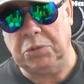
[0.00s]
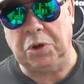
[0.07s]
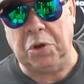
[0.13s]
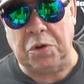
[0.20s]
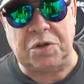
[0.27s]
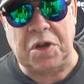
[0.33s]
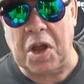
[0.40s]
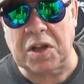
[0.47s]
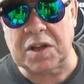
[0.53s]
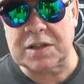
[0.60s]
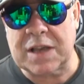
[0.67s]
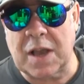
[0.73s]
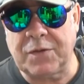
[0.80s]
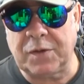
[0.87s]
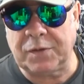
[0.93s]
Your turn
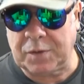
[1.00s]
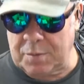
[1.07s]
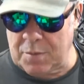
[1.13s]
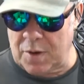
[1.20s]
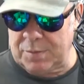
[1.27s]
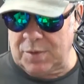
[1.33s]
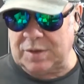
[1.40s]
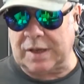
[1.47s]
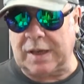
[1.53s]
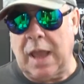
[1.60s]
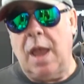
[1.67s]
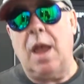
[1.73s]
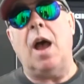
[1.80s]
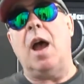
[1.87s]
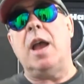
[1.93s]
to suffer from my music.
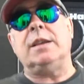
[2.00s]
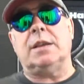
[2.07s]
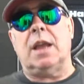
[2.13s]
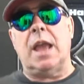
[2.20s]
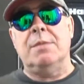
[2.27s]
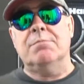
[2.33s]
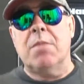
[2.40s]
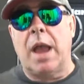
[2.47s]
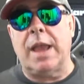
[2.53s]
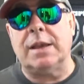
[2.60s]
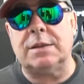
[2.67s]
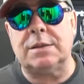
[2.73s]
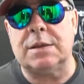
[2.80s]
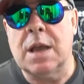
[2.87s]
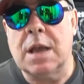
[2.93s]
It
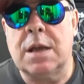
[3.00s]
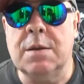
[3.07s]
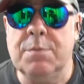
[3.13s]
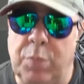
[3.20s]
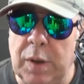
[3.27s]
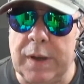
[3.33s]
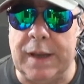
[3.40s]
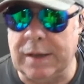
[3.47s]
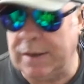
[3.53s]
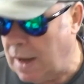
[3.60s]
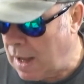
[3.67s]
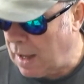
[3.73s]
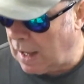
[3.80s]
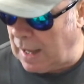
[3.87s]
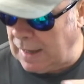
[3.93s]
makes complete
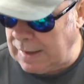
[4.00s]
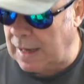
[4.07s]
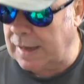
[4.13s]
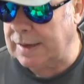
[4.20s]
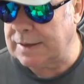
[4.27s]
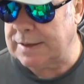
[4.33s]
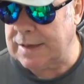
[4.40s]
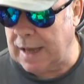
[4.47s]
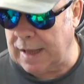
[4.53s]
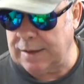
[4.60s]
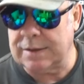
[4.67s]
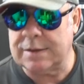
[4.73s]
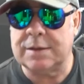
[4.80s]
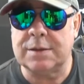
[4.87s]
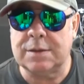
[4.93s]
and utter
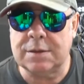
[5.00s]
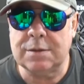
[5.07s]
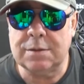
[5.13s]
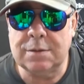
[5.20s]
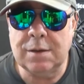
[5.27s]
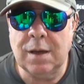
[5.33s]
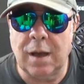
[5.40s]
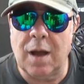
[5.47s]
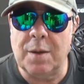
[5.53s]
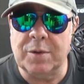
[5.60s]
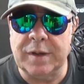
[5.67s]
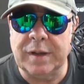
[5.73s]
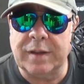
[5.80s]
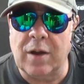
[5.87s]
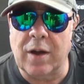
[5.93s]
sense. I'm
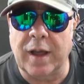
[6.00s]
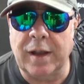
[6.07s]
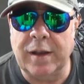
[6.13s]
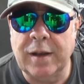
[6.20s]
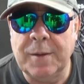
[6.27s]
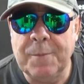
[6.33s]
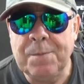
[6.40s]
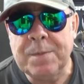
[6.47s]
on a diet.